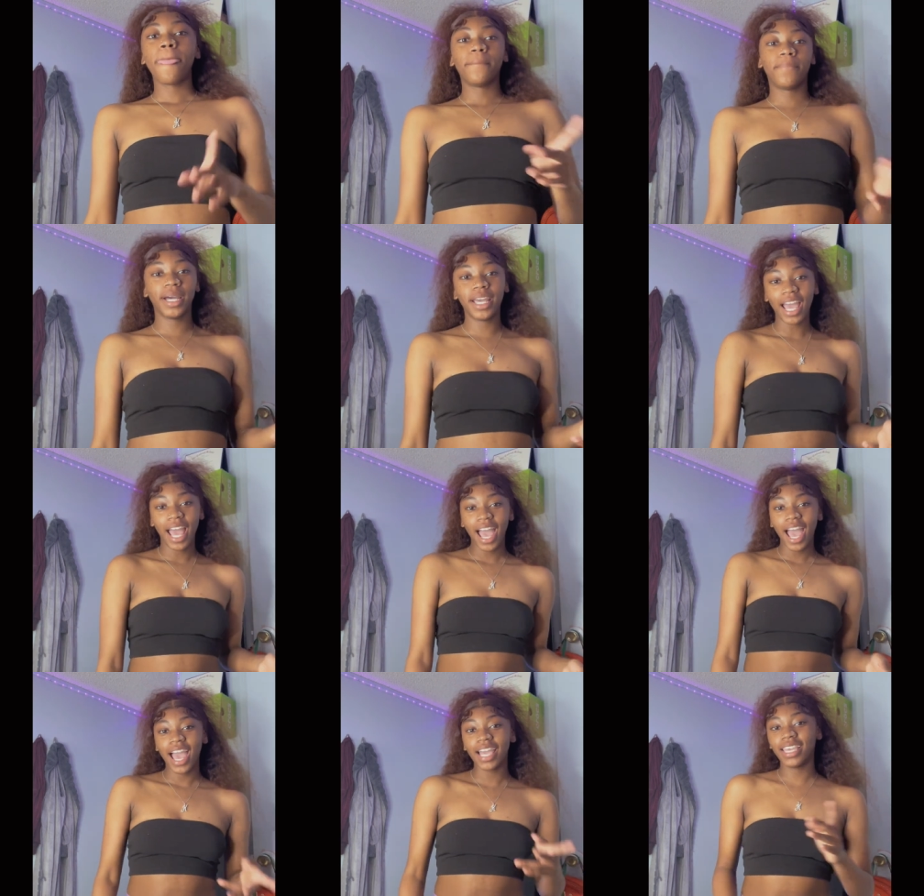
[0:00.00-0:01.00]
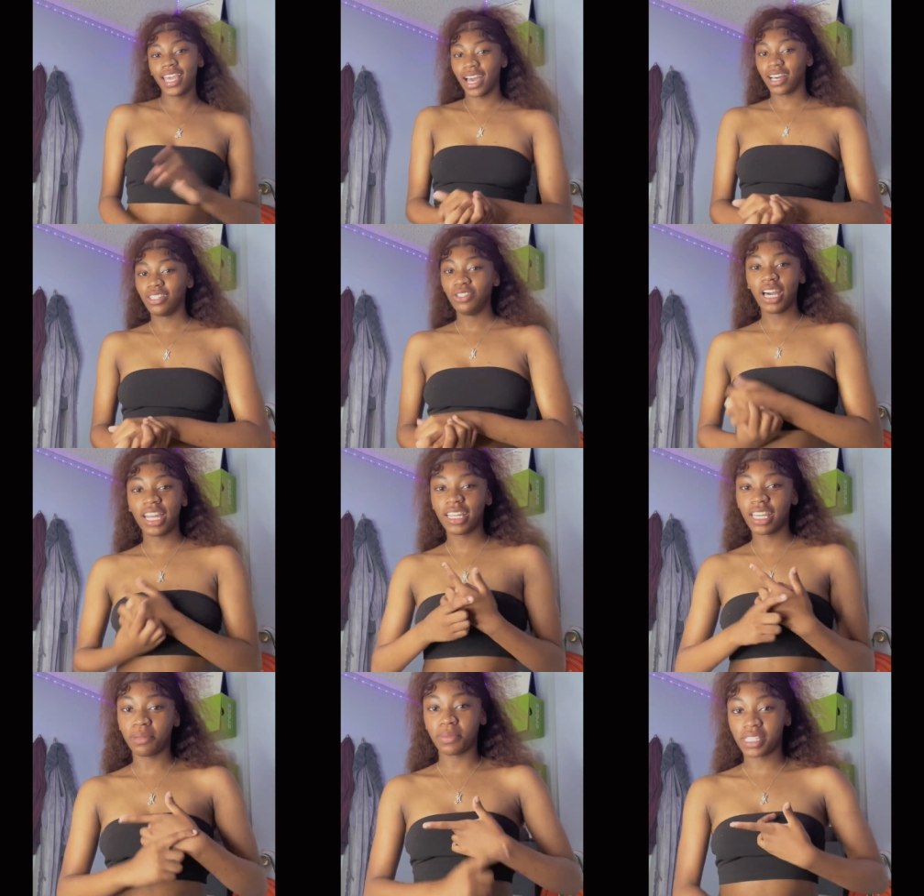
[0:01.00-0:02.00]
But yeah, you gotta
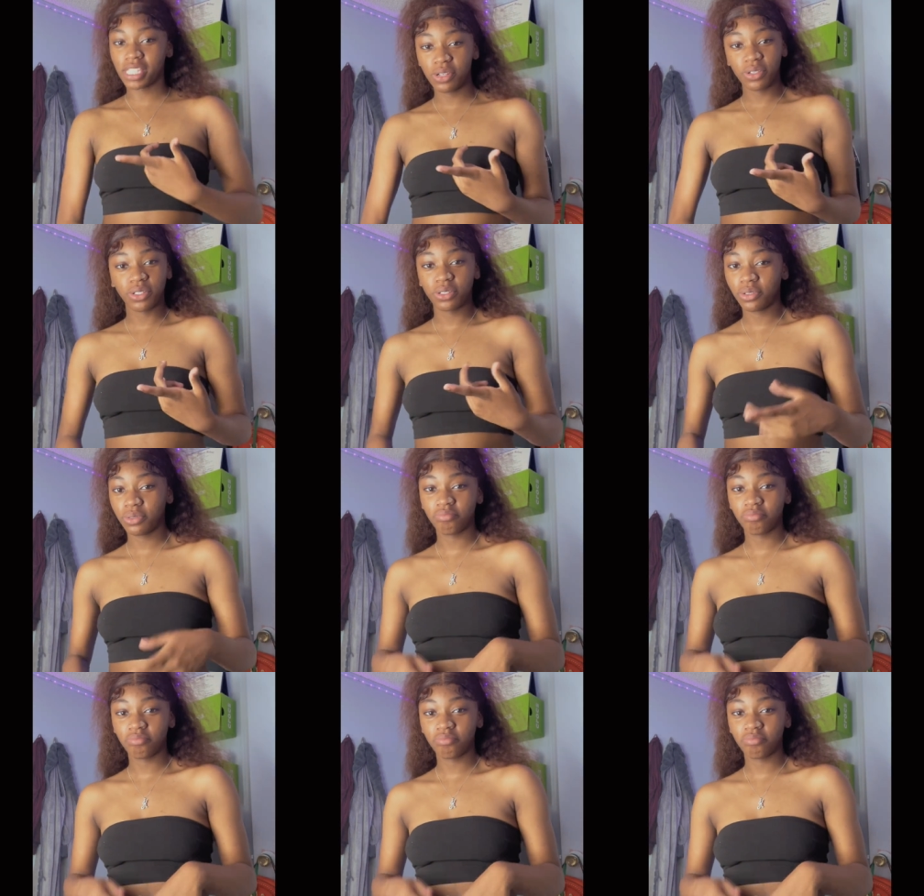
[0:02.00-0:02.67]
look at the material.